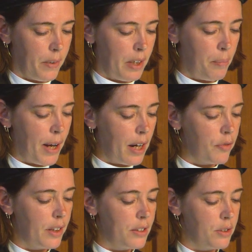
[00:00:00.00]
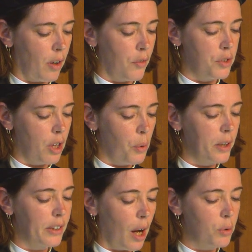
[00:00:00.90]
the benefits of
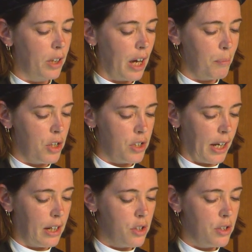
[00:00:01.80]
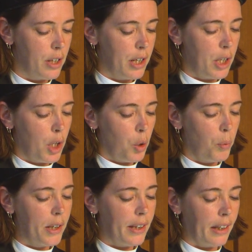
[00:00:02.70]
slowing down climate change
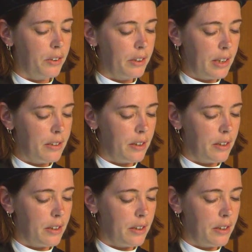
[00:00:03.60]
will exceed